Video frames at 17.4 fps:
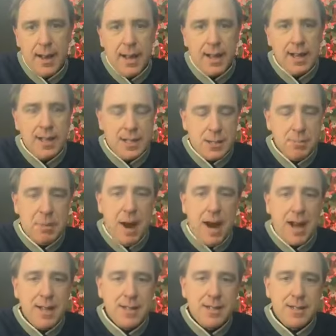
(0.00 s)
in
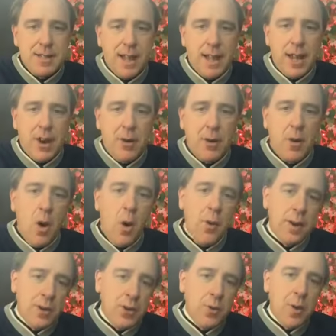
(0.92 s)
spots, you know,
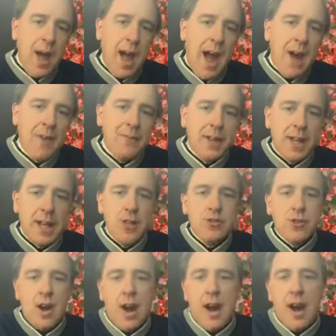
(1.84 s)
coating to a half an
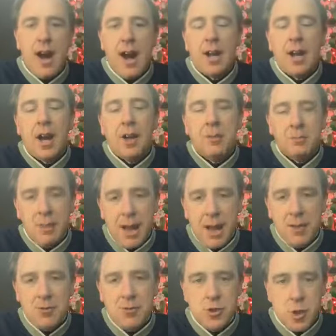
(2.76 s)
inch uh, on
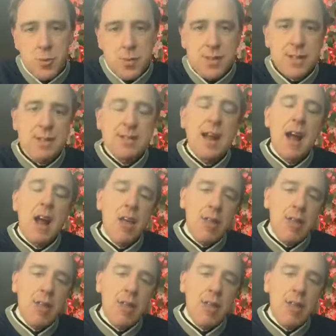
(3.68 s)
unpaved surfaces.